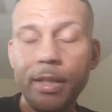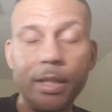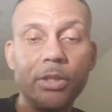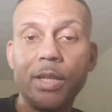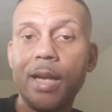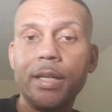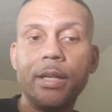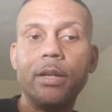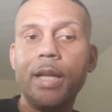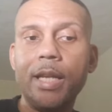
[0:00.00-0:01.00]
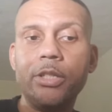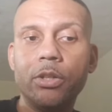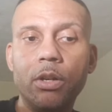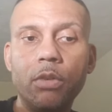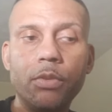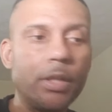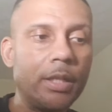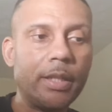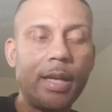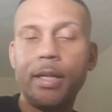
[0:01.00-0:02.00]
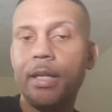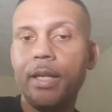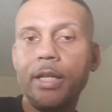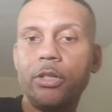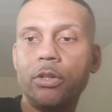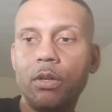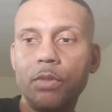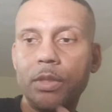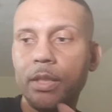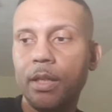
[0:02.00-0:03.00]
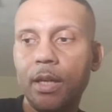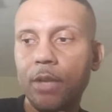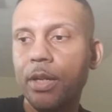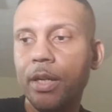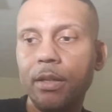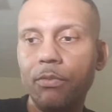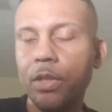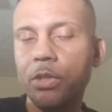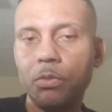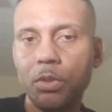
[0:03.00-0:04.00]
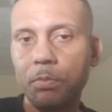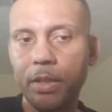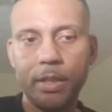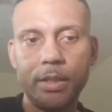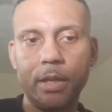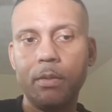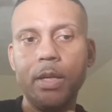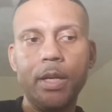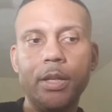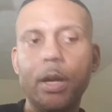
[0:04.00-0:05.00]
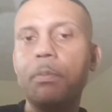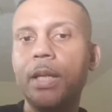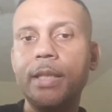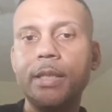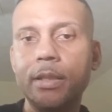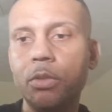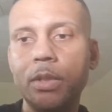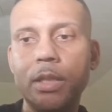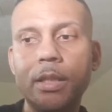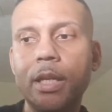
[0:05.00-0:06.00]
They're signing their nature over. They're signing their nature over to other individuals because they're pledging to it.